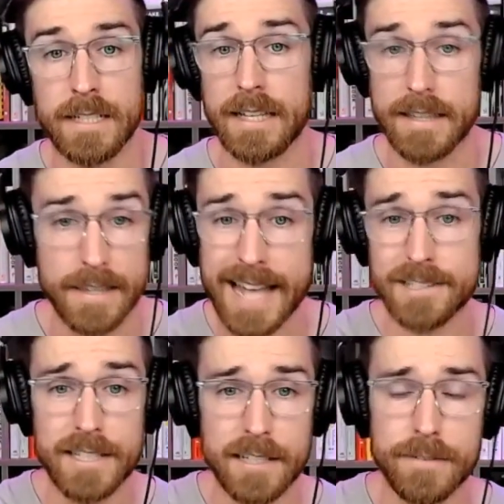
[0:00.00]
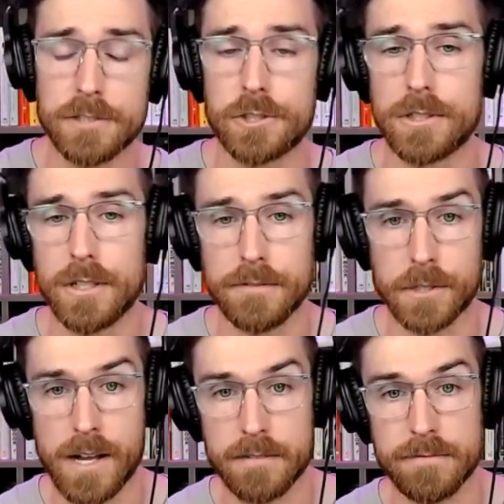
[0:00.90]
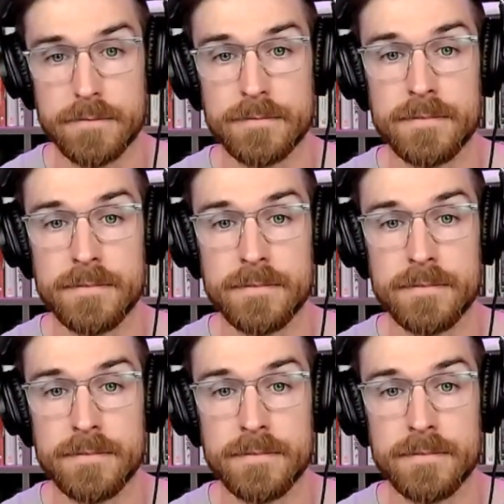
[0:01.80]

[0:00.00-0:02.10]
And that's the adventure of your life.